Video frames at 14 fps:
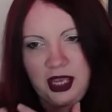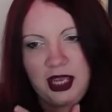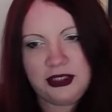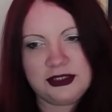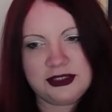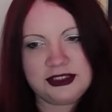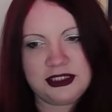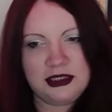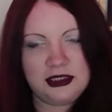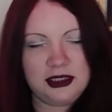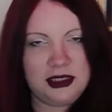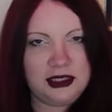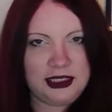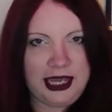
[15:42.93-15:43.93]
and
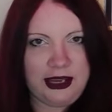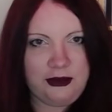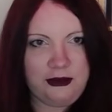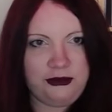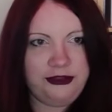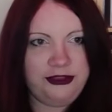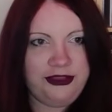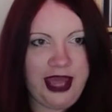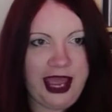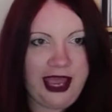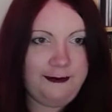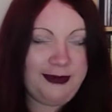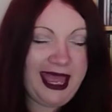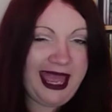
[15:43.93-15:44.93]
allow
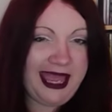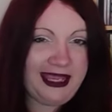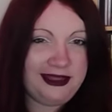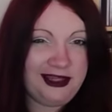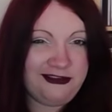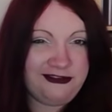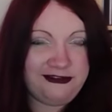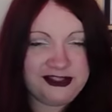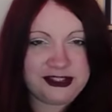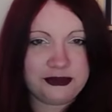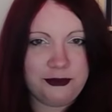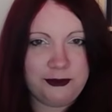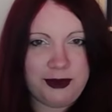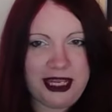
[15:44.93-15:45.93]
that pain, that
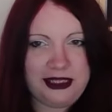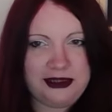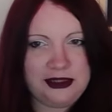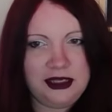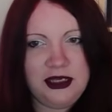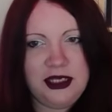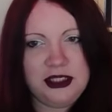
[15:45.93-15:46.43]
physical pain,